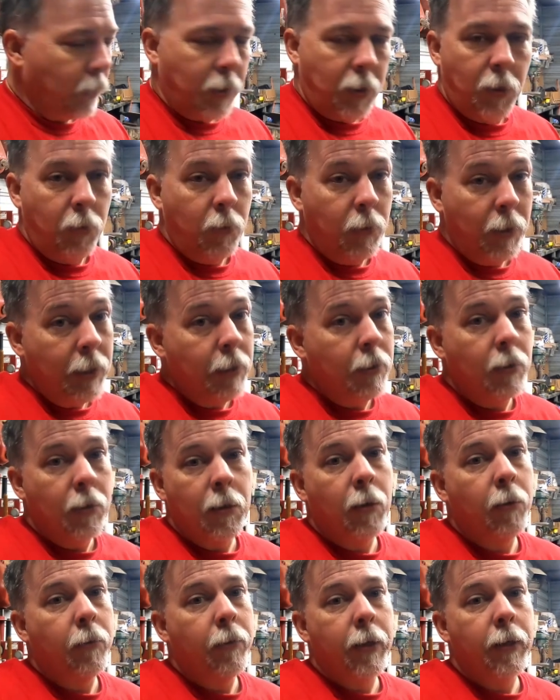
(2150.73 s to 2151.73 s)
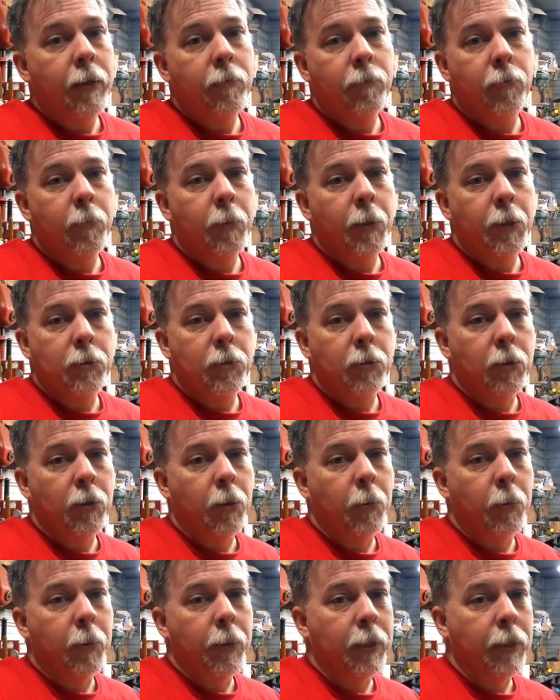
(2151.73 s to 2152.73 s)
You need to know that information
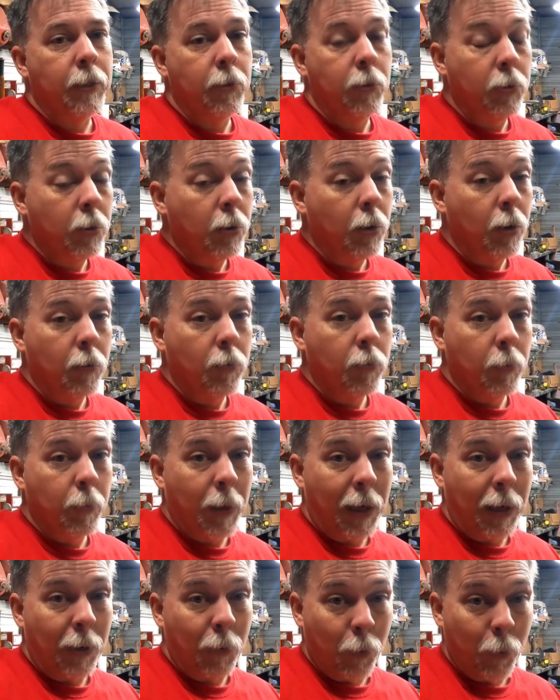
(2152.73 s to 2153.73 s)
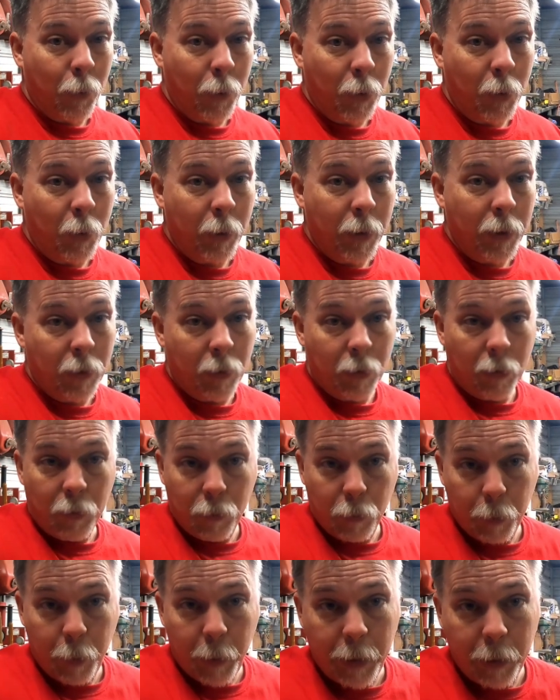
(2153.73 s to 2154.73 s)
going in. You can overbuy real quick or
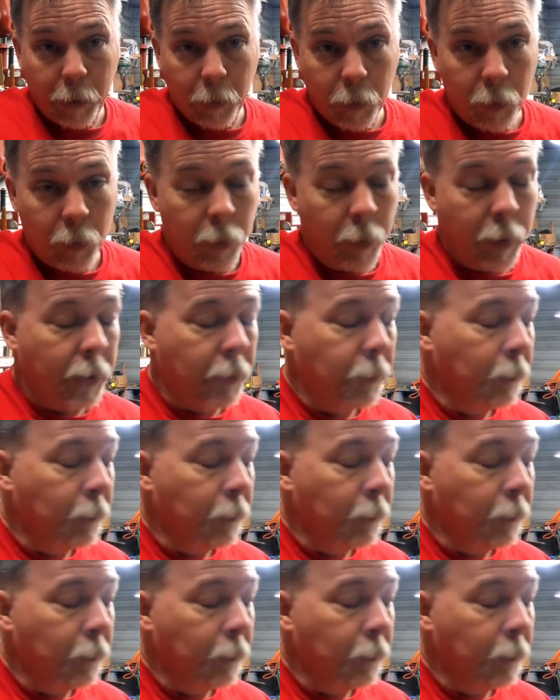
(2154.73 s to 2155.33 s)
overpay real quick.